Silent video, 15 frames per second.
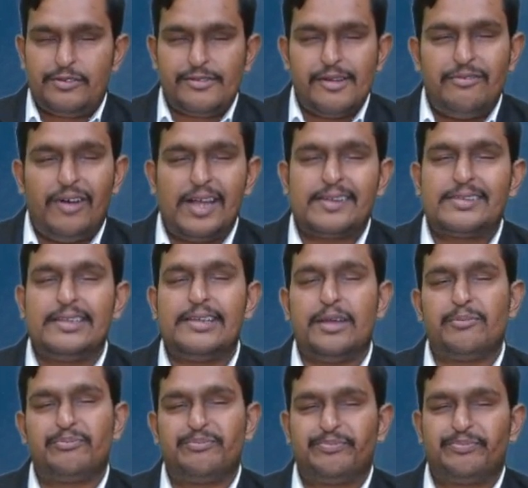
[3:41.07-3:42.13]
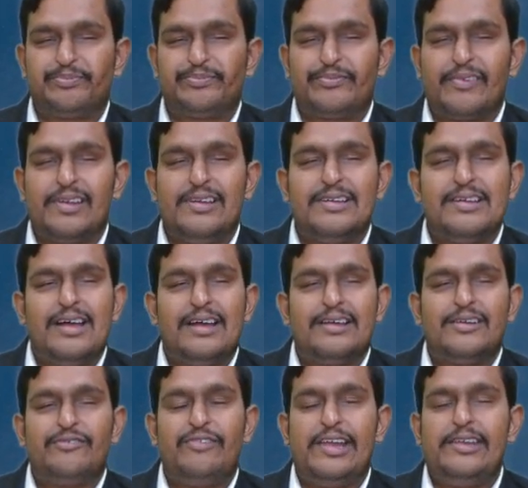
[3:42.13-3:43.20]
first thing,
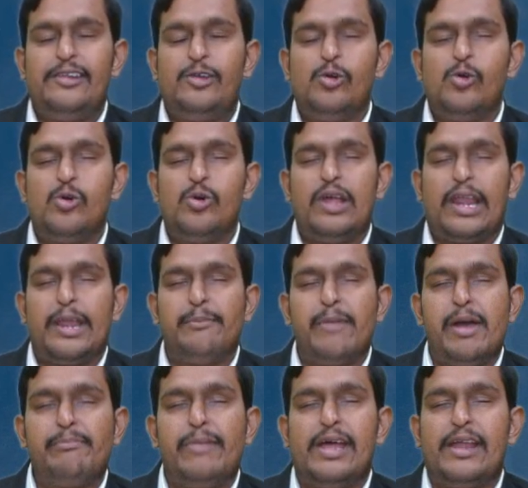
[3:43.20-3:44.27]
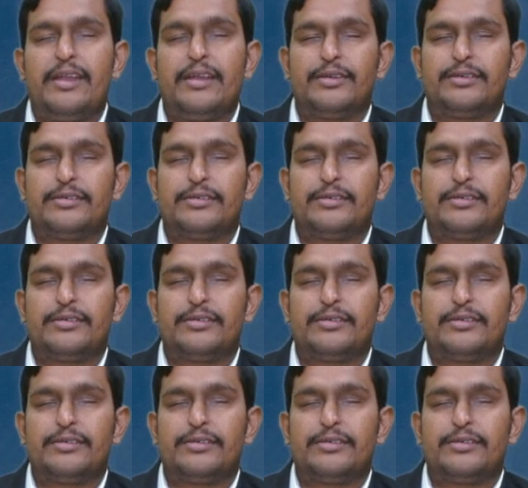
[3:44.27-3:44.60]
when you remember,